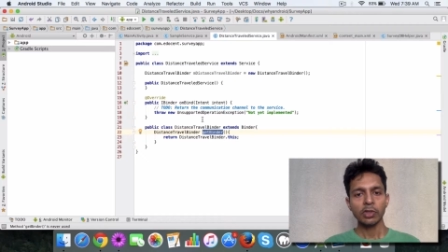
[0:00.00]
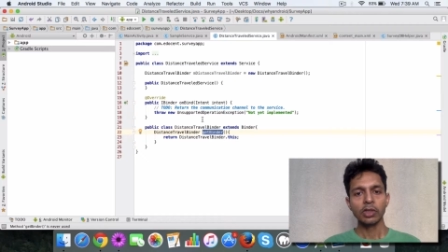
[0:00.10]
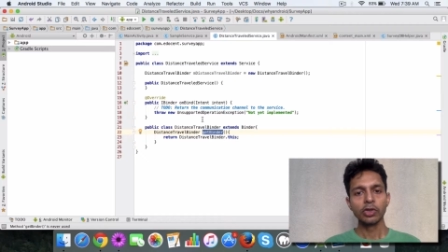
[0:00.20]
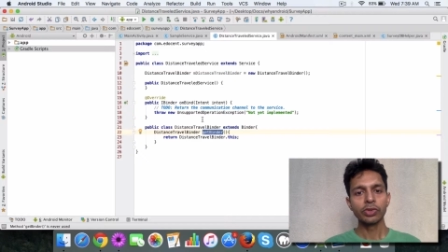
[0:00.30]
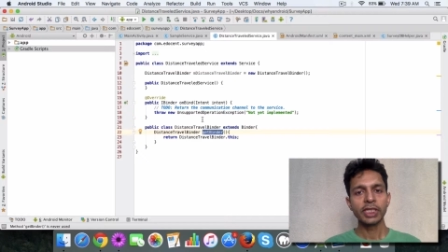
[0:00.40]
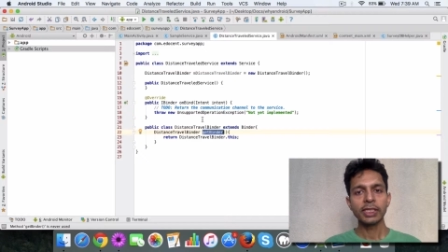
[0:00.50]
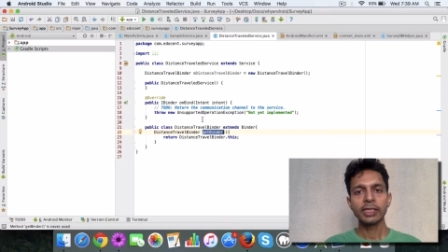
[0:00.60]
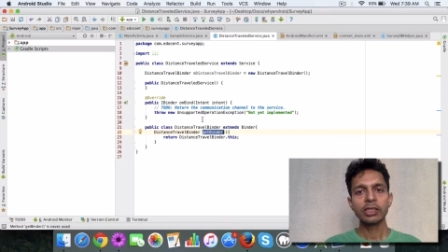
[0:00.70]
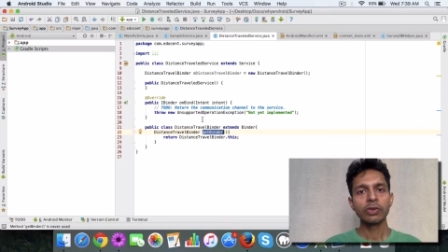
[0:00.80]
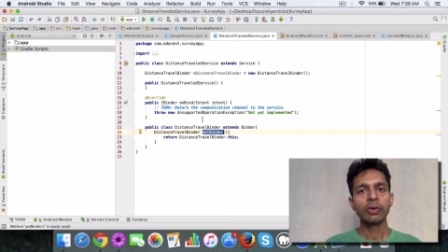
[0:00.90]
using
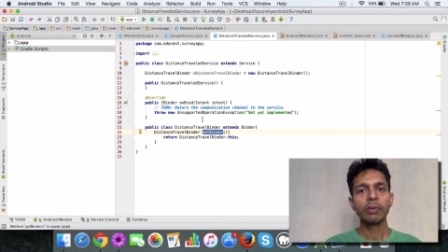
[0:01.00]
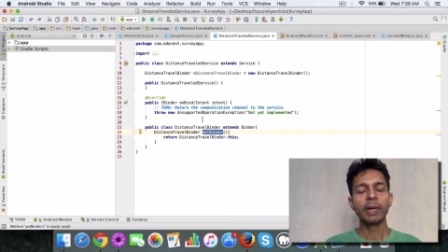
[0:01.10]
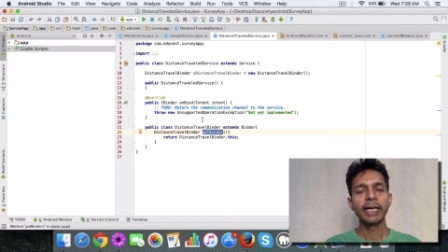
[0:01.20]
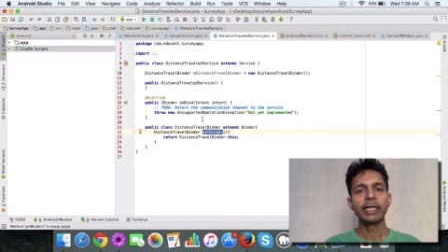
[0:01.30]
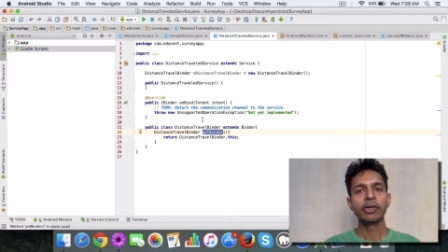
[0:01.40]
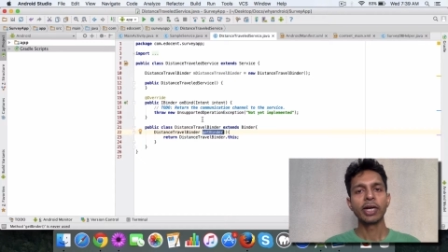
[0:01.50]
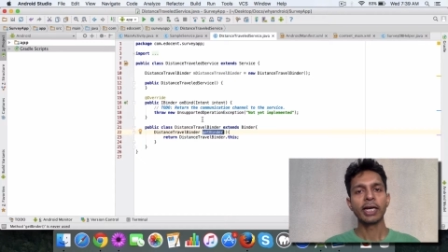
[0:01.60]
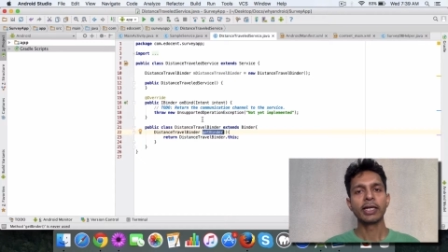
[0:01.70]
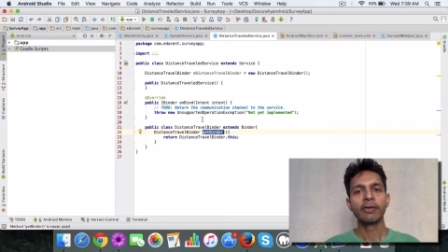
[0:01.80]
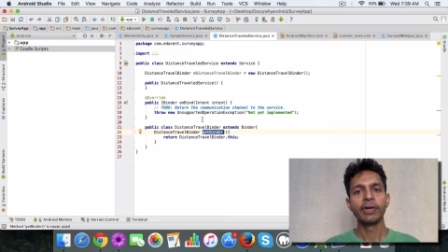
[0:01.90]
this, you will bind your
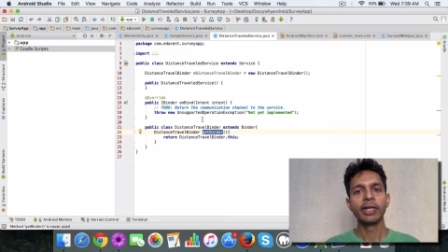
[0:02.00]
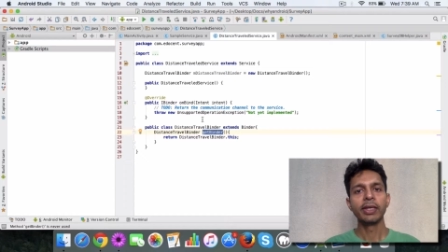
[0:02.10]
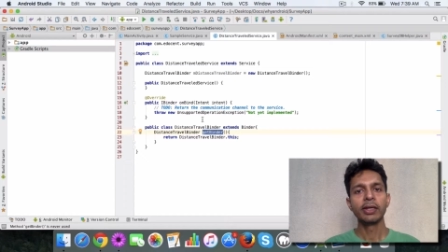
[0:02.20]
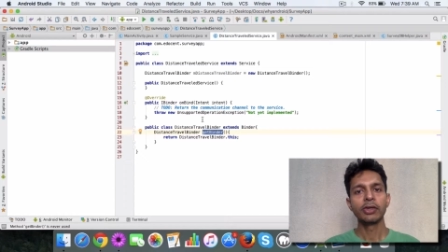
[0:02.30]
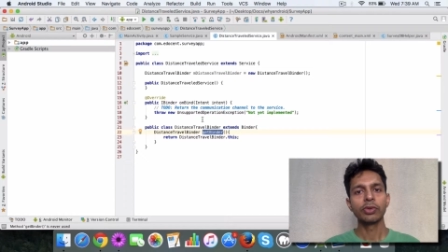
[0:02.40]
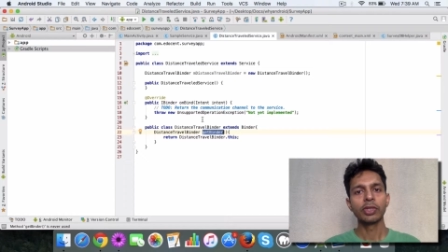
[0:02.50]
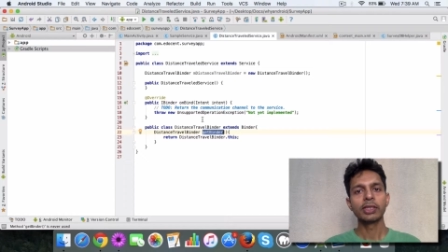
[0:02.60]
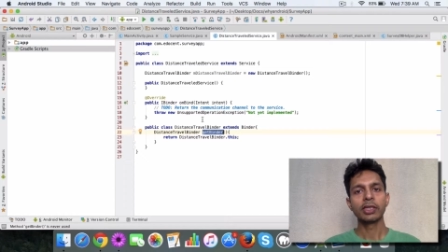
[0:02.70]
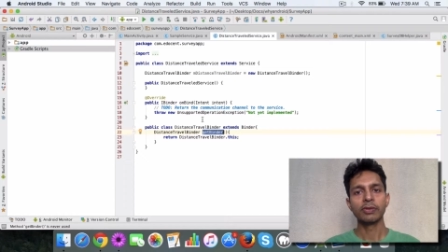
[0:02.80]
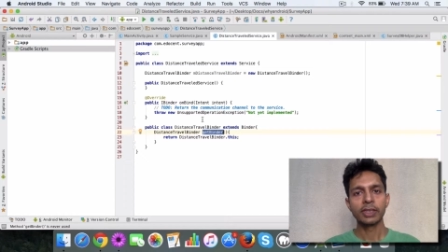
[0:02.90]
activity to the
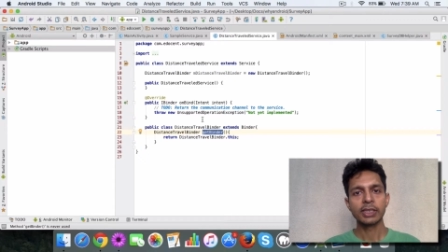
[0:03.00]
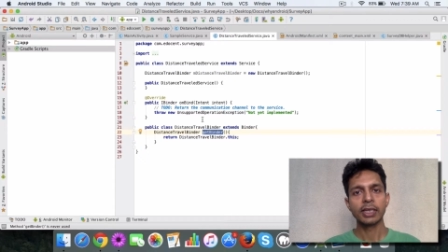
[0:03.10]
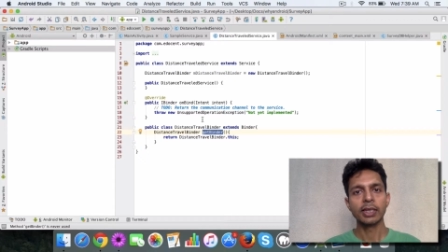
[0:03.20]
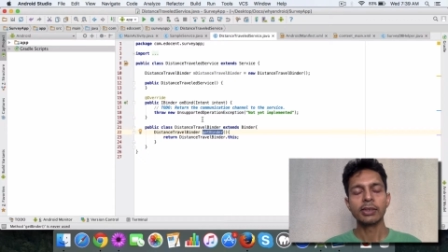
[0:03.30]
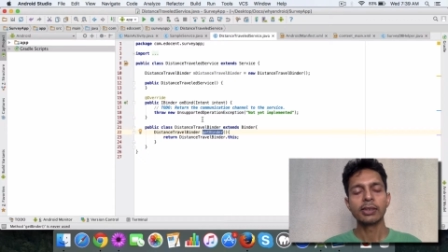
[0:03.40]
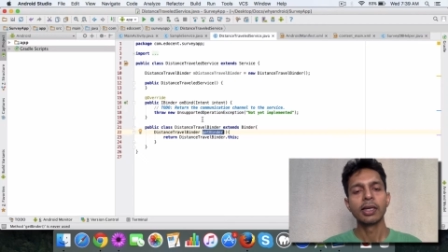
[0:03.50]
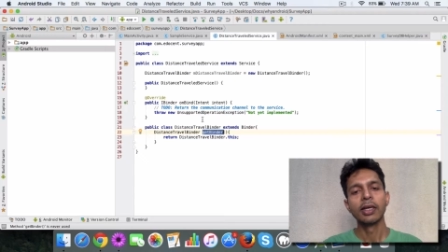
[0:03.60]
service class.